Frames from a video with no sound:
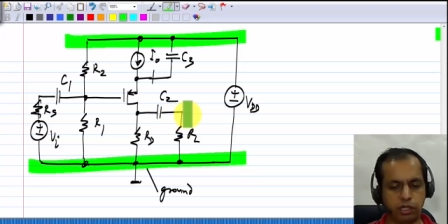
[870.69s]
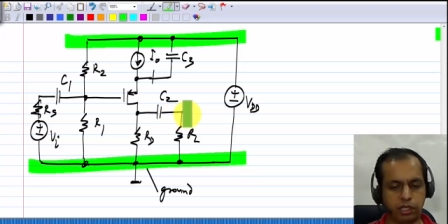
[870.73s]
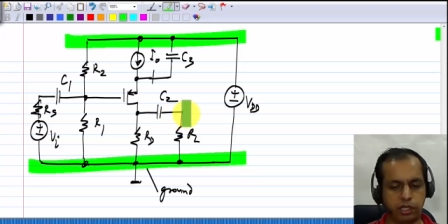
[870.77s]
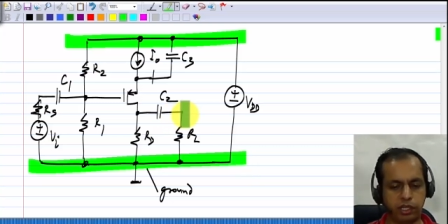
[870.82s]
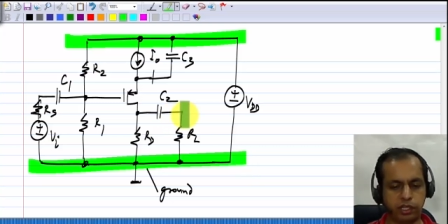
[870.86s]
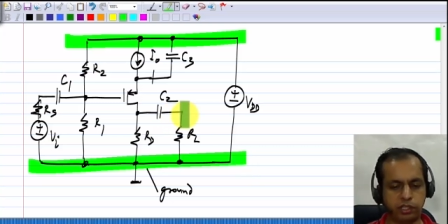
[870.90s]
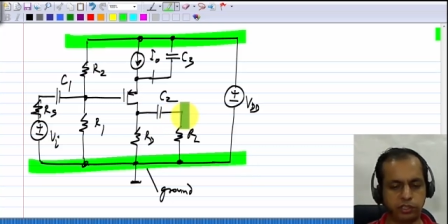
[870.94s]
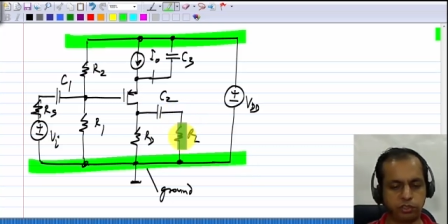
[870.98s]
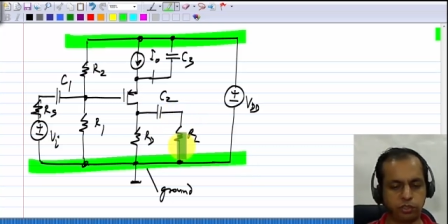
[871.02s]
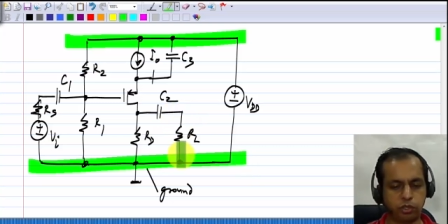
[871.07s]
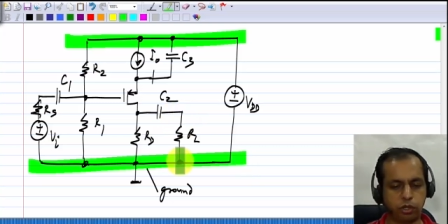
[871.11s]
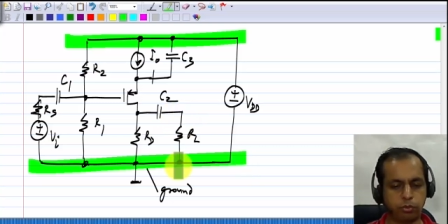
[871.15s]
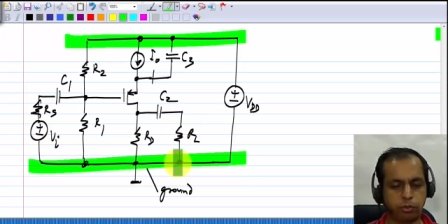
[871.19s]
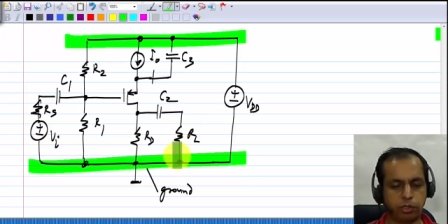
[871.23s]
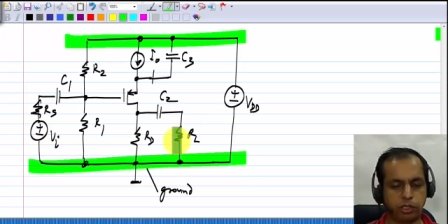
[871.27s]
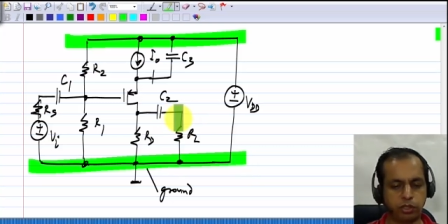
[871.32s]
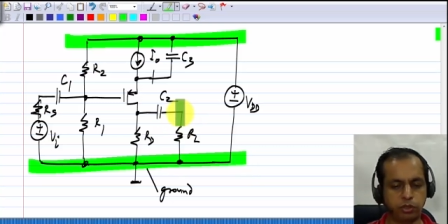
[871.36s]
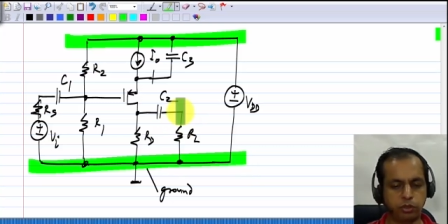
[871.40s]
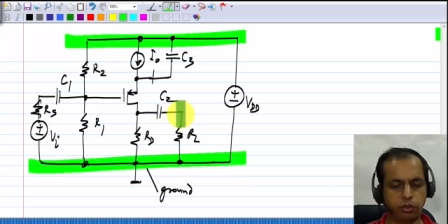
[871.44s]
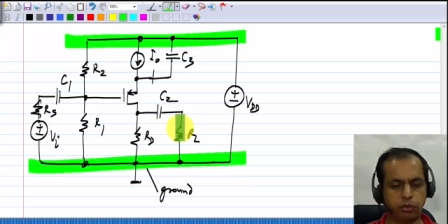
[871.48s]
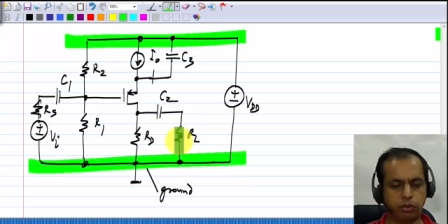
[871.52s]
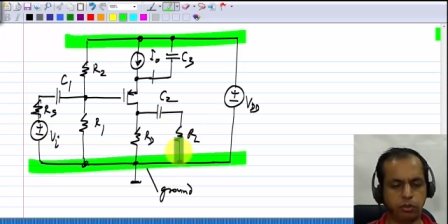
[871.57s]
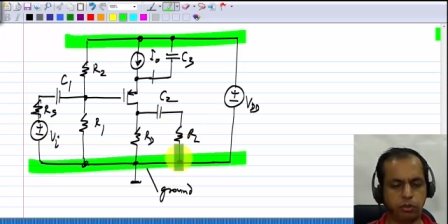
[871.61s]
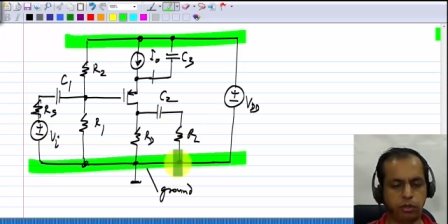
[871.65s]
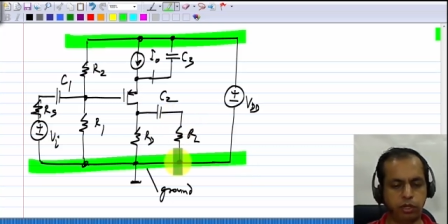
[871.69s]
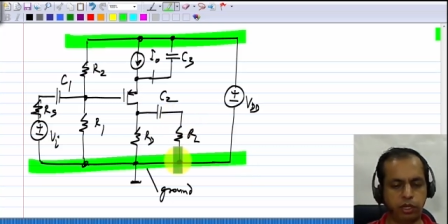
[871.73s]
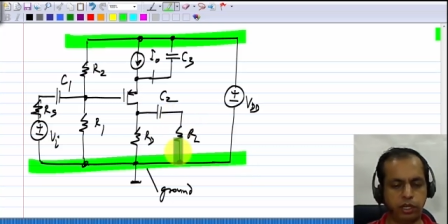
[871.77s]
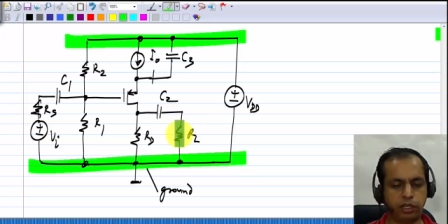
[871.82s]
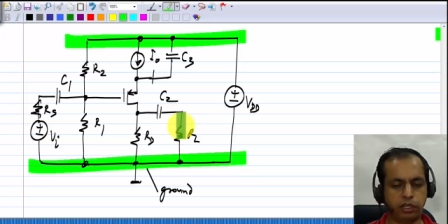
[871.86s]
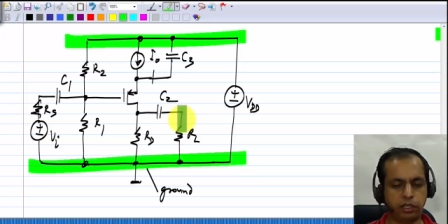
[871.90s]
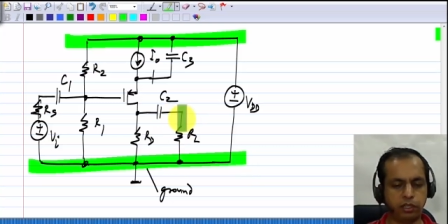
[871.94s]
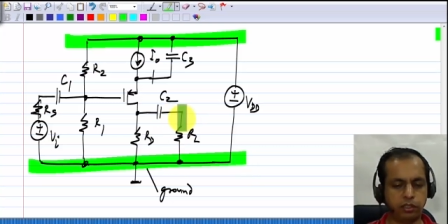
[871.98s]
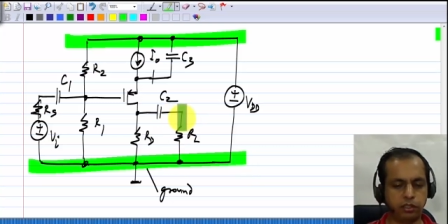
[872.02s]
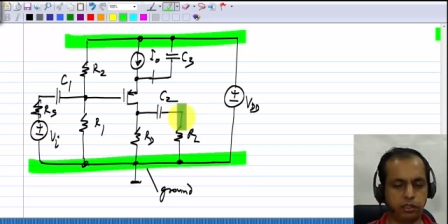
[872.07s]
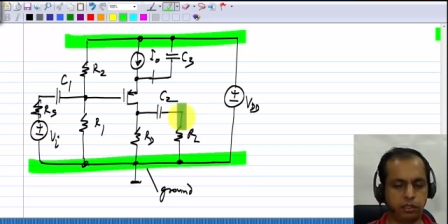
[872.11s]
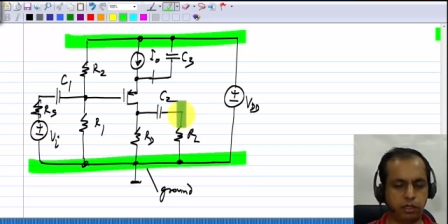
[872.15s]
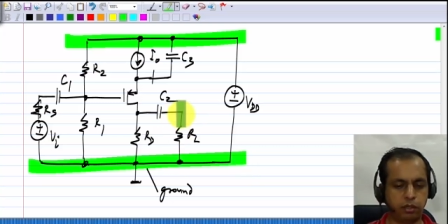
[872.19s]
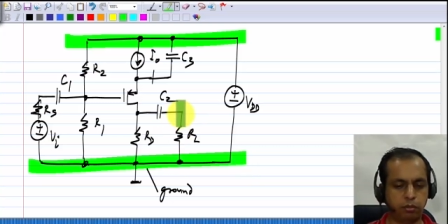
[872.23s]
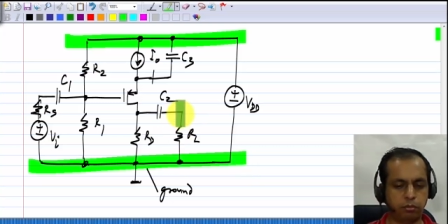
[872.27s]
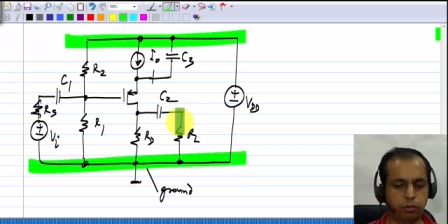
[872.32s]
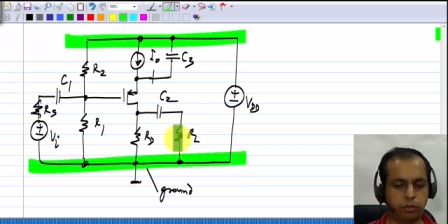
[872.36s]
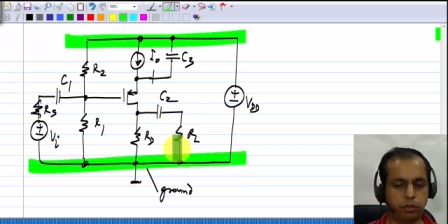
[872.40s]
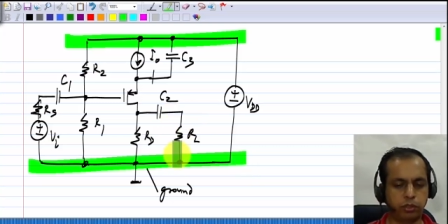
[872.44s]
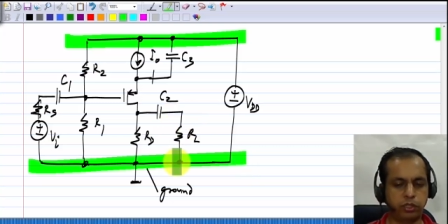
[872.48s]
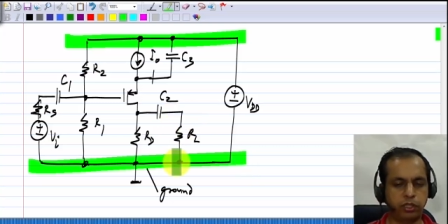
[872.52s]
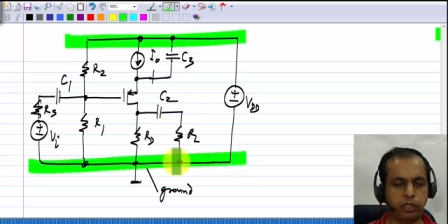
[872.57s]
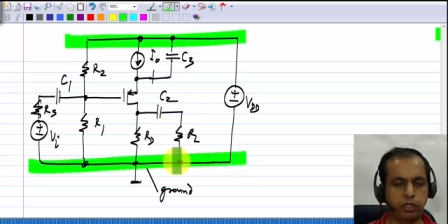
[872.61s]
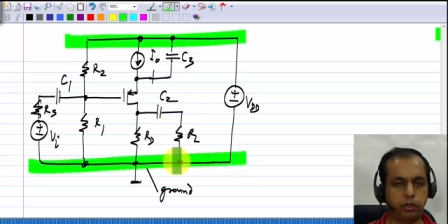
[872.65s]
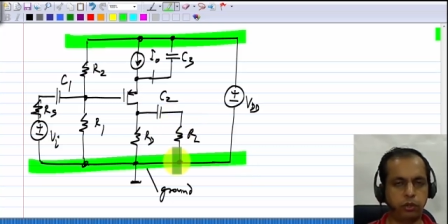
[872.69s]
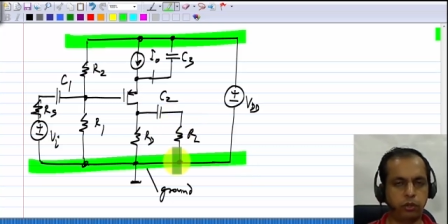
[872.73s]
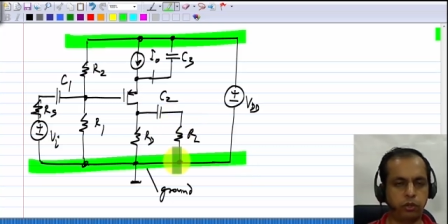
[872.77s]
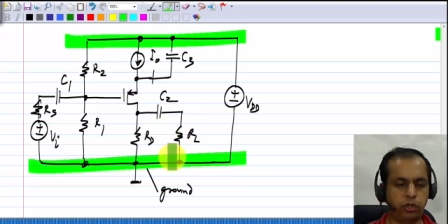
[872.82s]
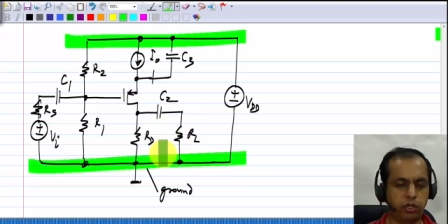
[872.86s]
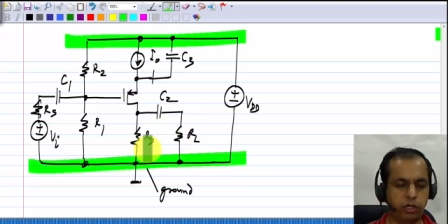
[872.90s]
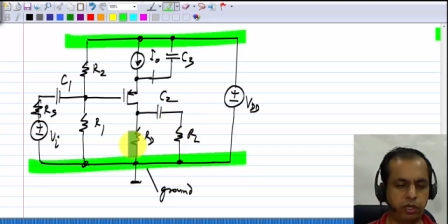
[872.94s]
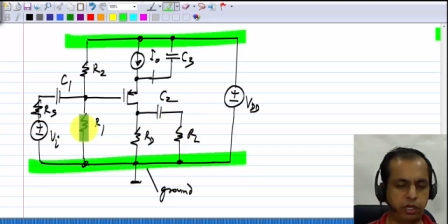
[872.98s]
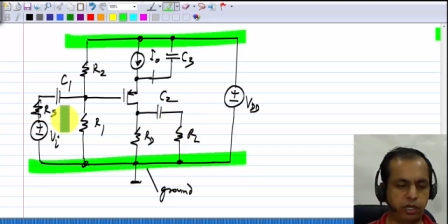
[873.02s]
it is common to return both the load